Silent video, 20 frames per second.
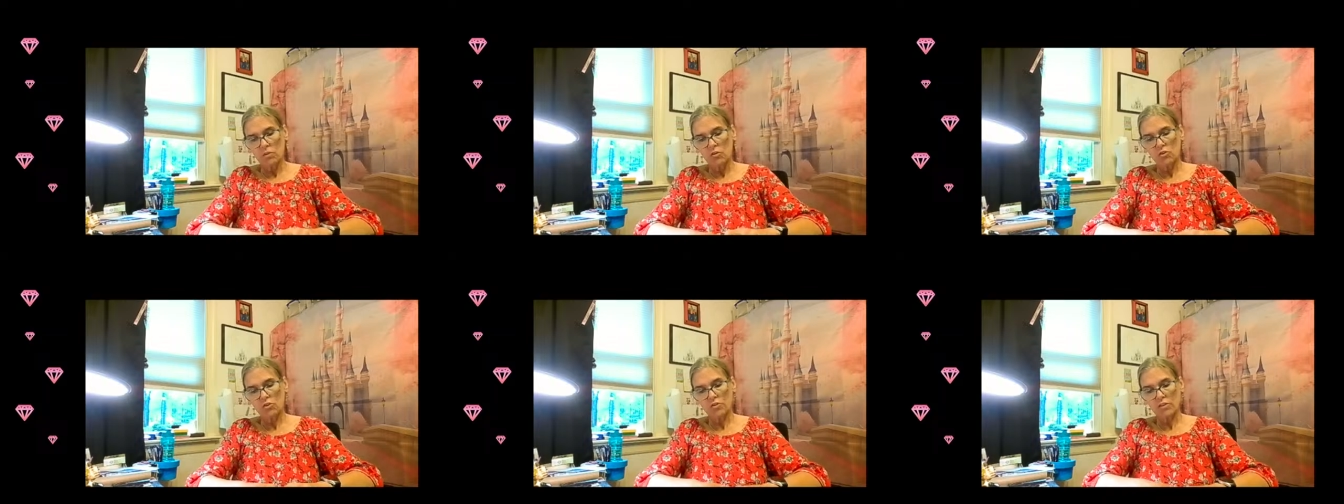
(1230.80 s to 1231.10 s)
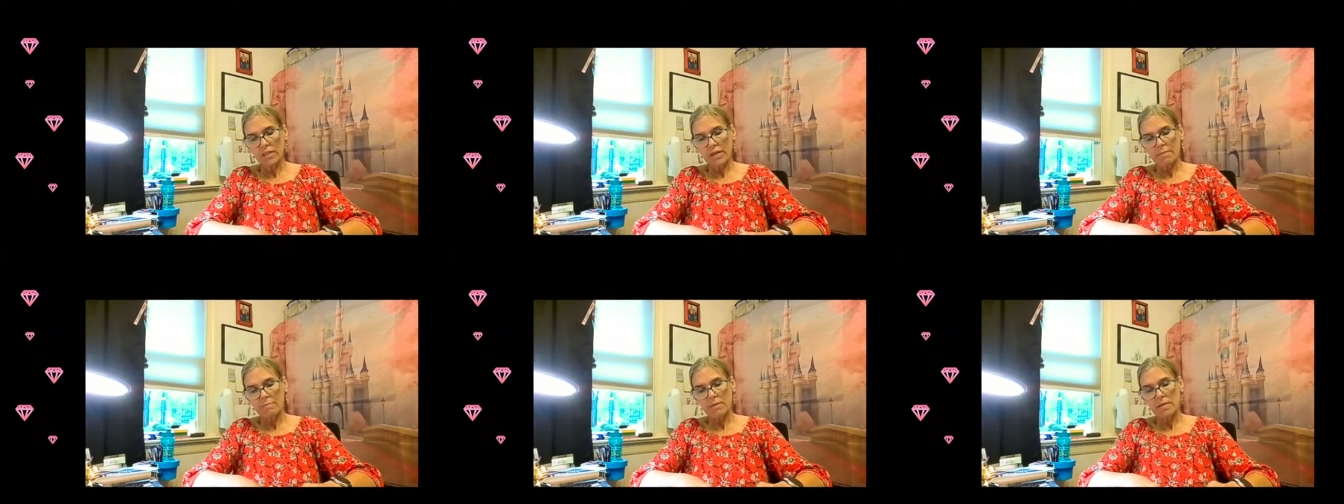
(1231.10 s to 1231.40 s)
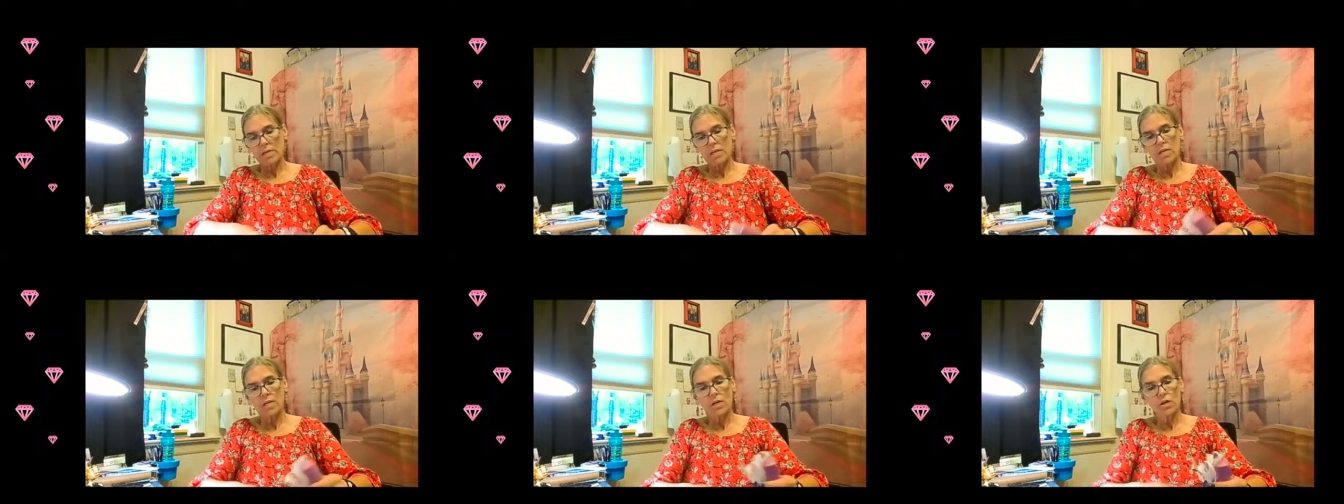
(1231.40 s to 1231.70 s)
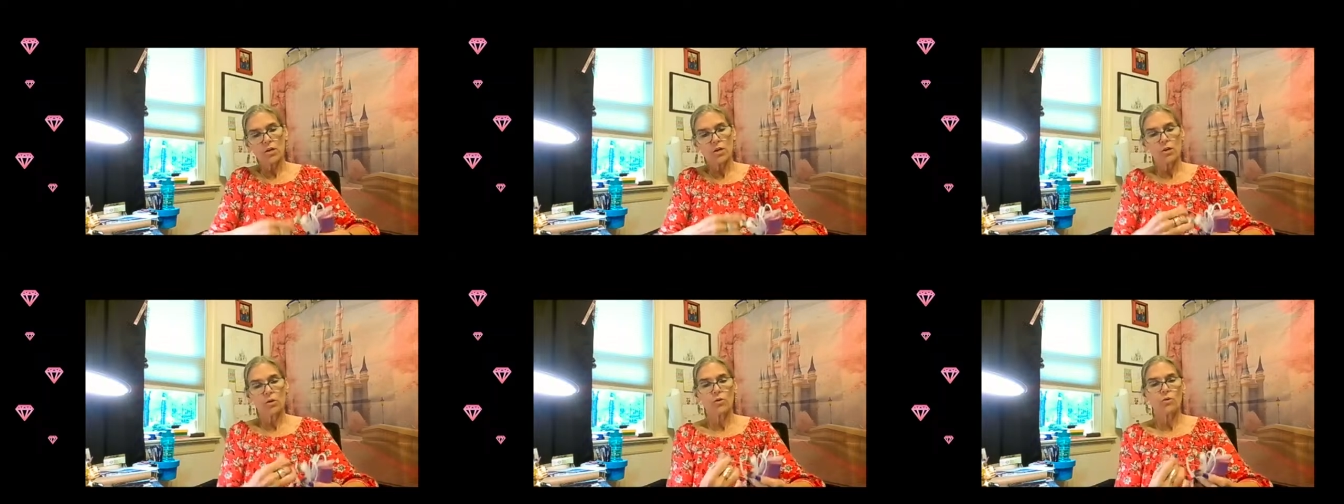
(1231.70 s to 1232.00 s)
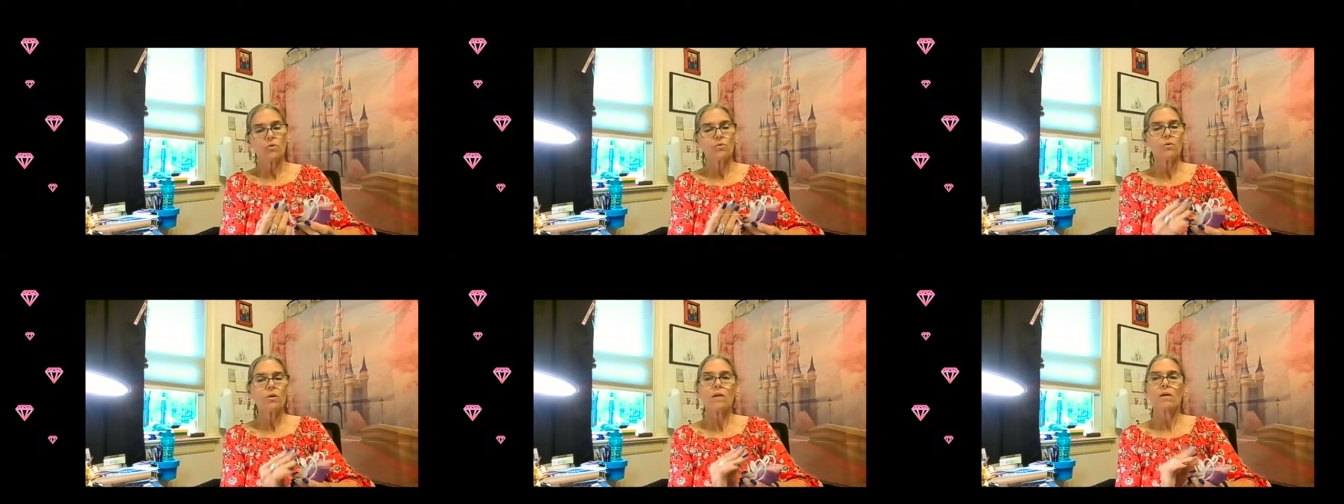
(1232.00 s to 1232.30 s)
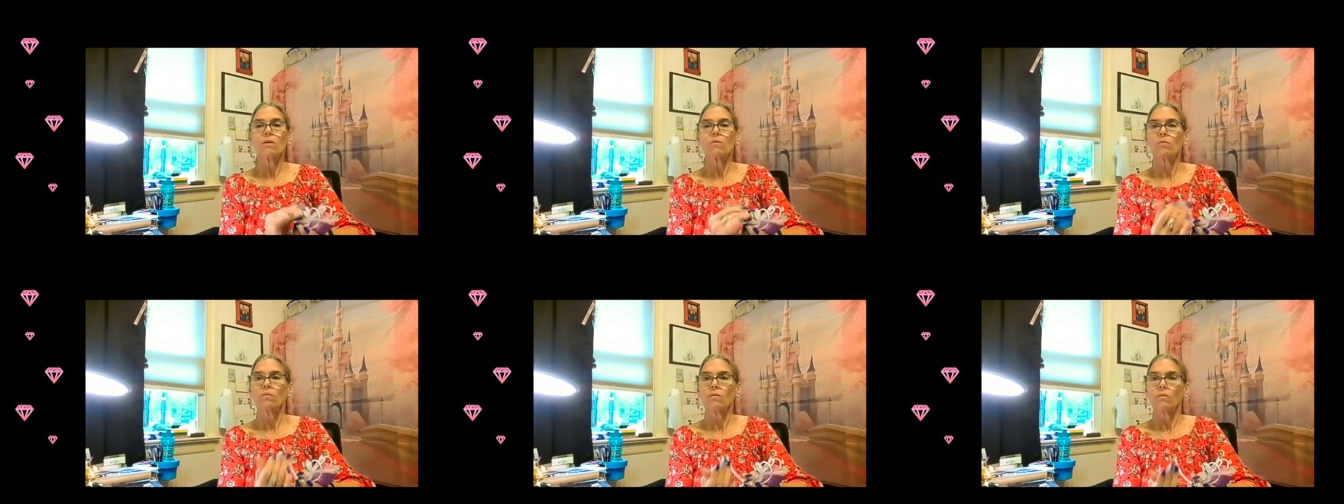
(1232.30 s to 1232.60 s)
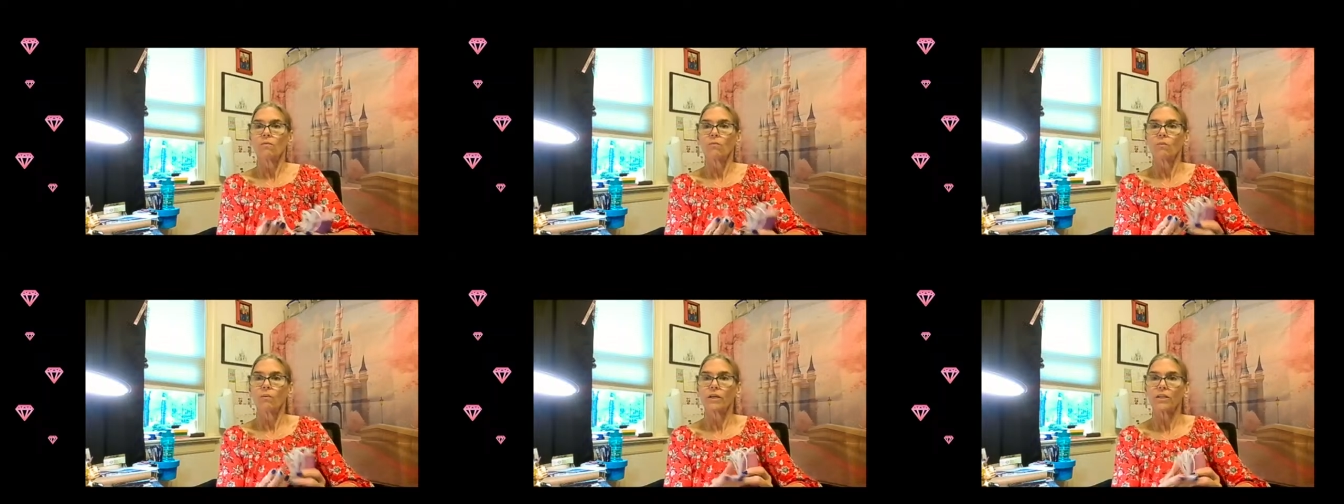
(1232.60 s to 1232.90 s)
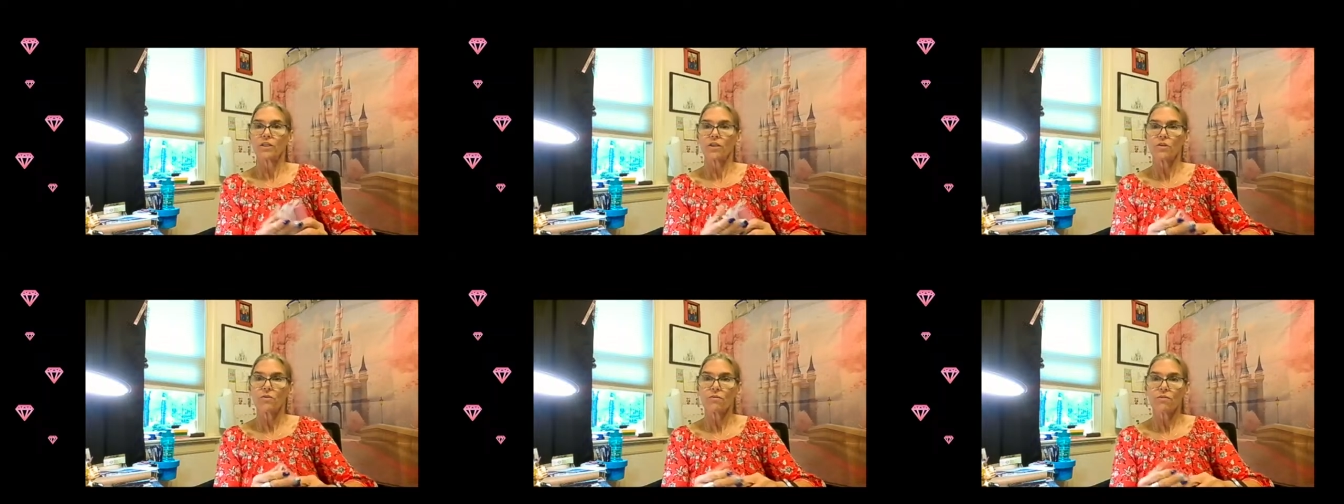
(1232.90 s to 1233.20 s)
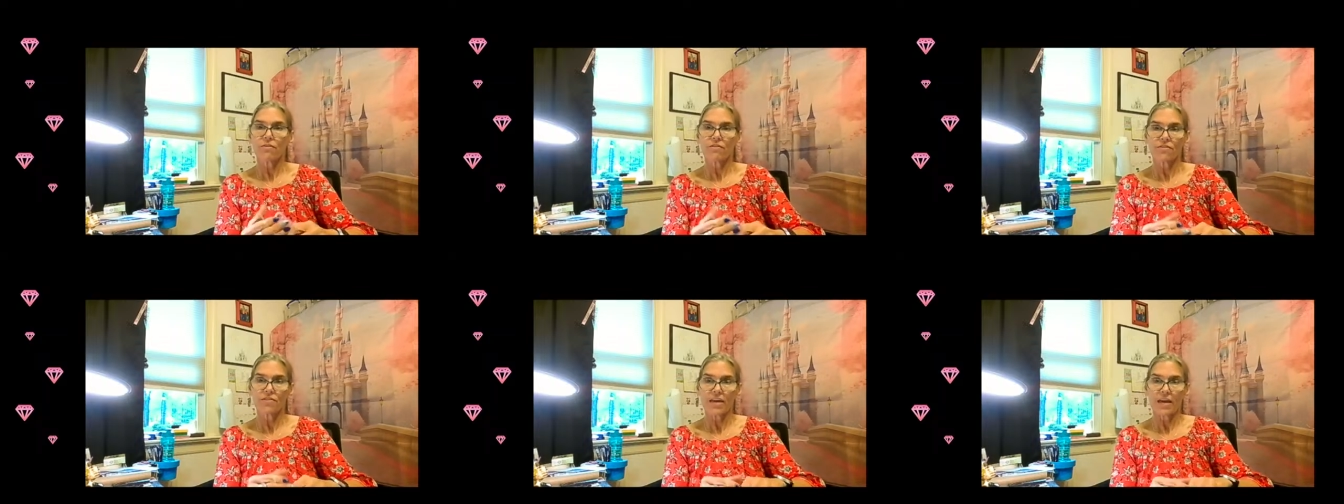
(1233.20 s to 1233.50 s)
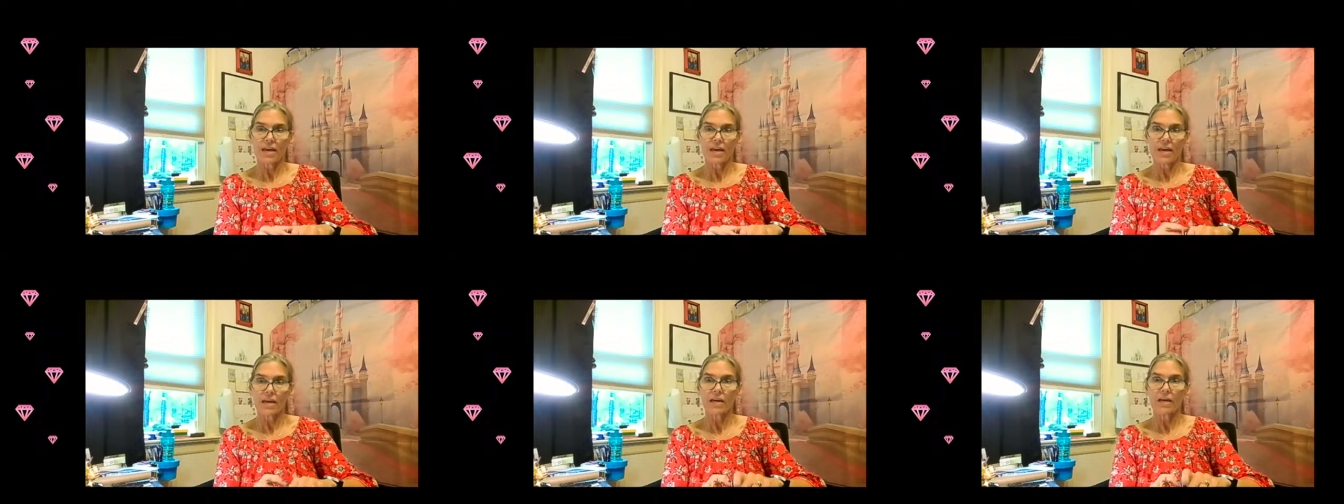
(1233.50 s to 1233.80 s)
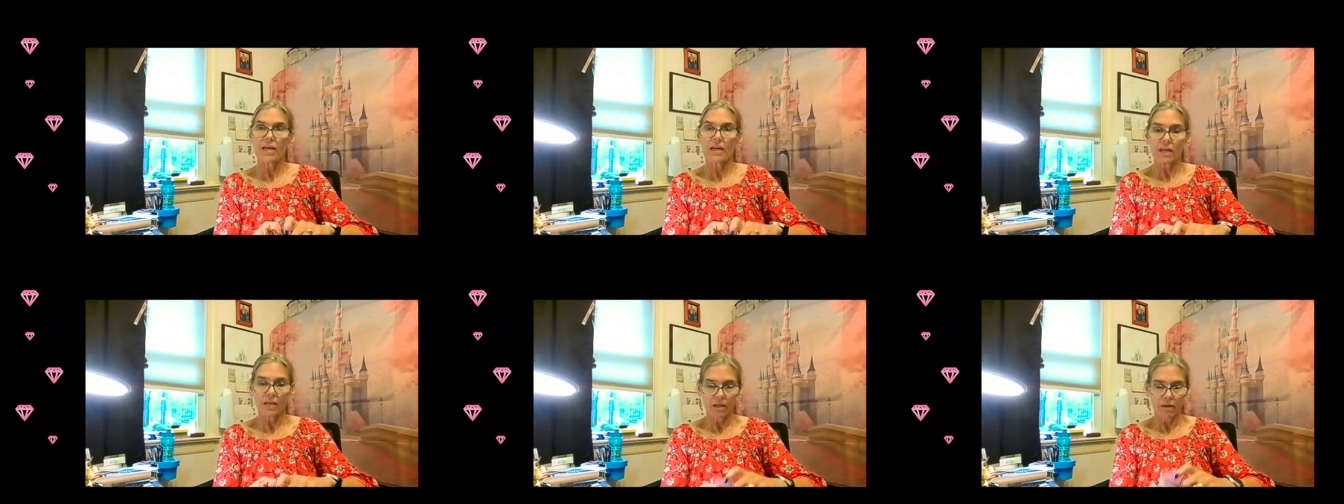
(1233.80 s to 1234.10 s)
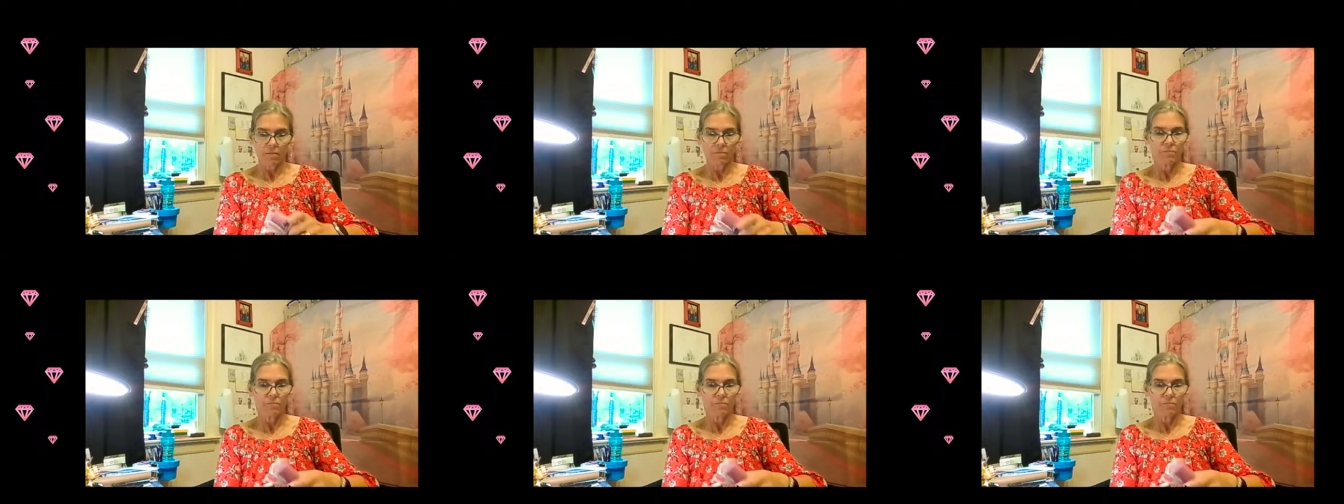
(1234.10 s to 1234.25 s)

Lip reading: Just let me know what you think.